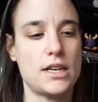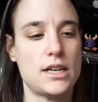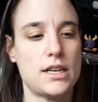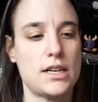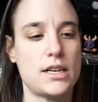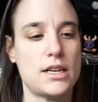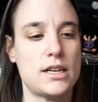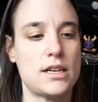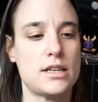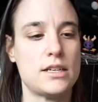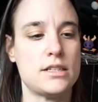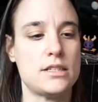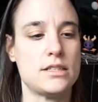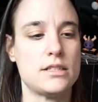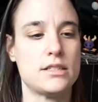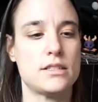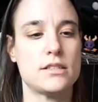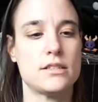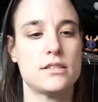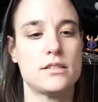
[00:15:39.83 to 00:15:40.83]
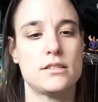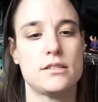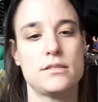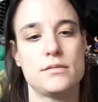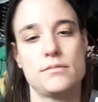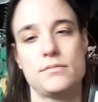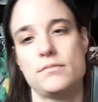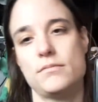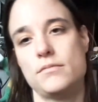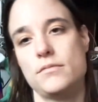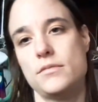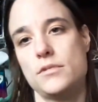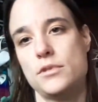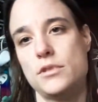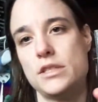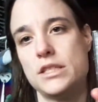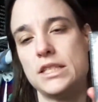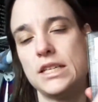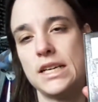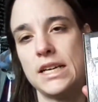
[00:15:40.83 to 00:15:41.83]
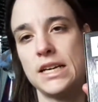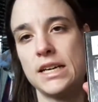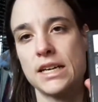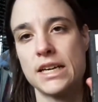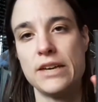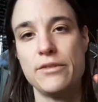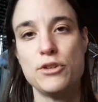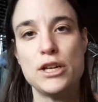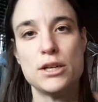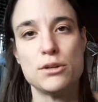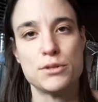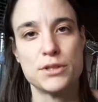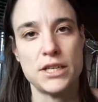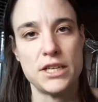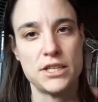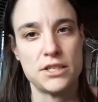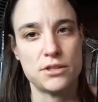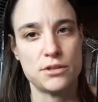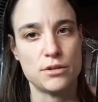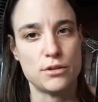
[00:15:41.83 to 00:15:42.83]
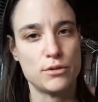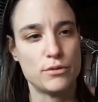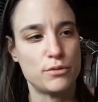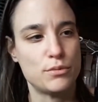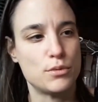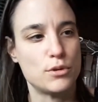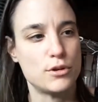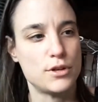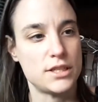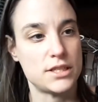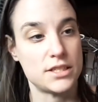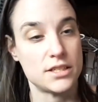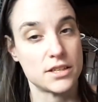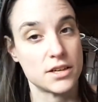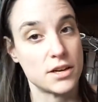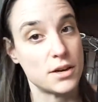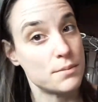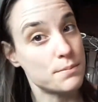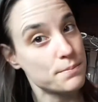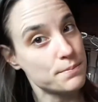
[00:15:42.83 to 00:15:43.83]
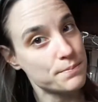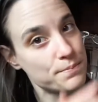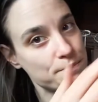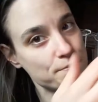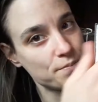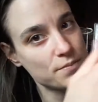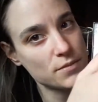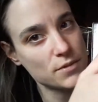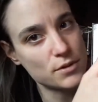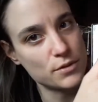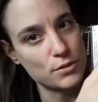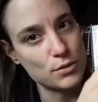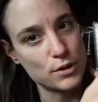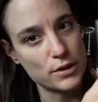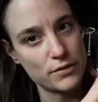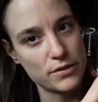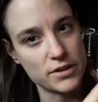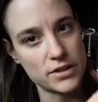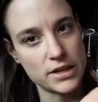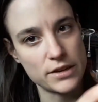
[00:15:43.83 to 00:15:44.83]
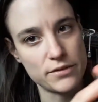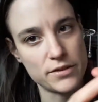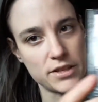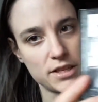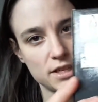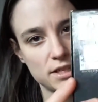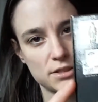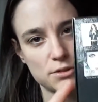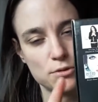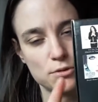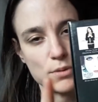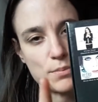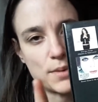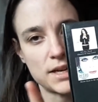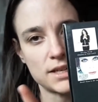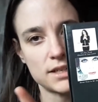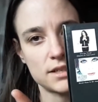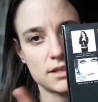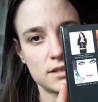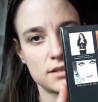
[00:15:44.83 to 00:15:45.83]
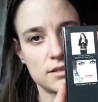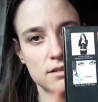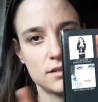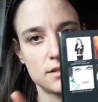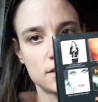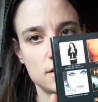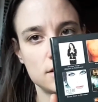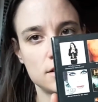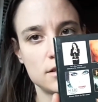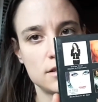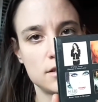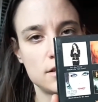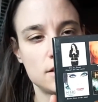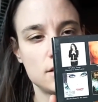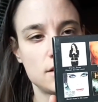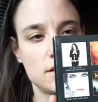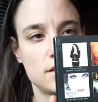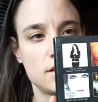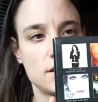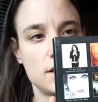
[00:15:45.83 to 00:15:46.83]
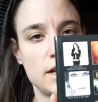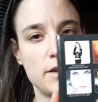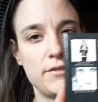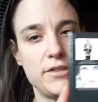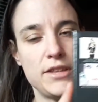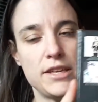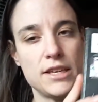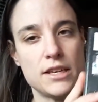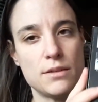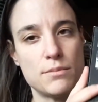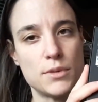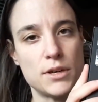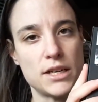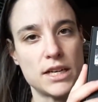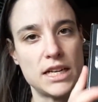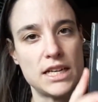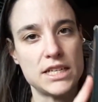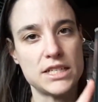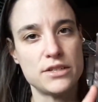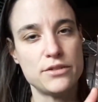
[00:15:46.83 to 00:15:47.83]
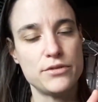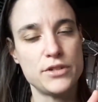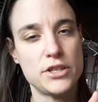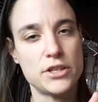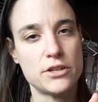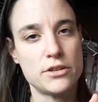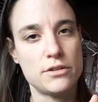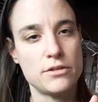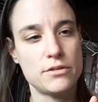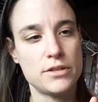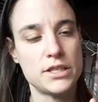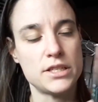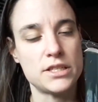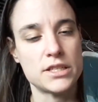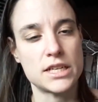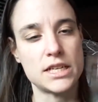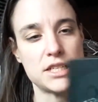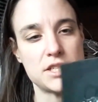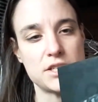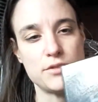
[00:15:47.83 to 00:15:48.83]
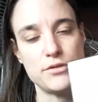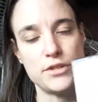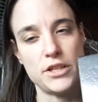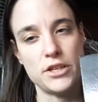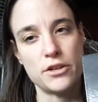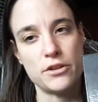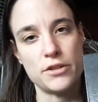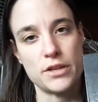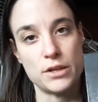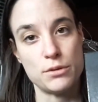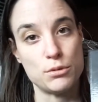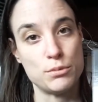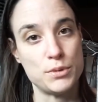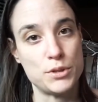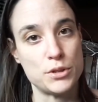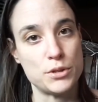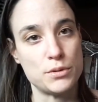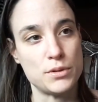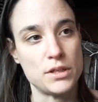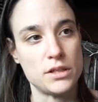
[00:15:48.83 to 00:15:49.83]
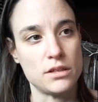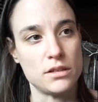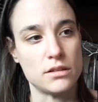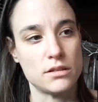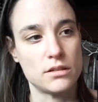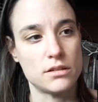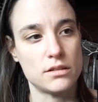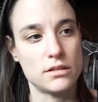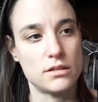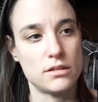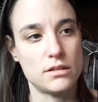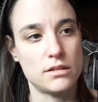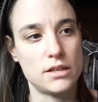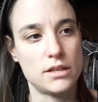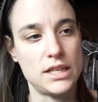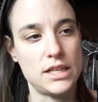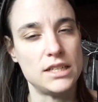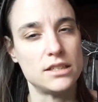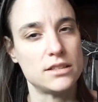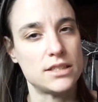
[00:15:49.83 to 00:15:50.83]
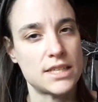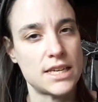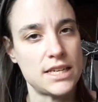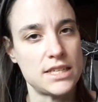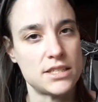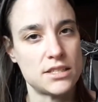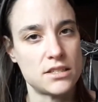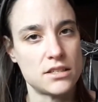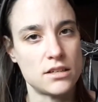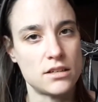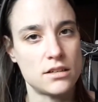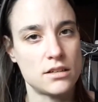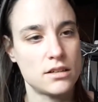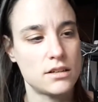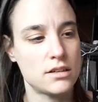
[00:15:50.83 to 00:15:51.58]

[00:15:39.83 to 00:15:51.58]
And just give you a little taster of what is to come. Got everything that's on the back. And everything in my collection video. In this collection video that I will be doing a little taster,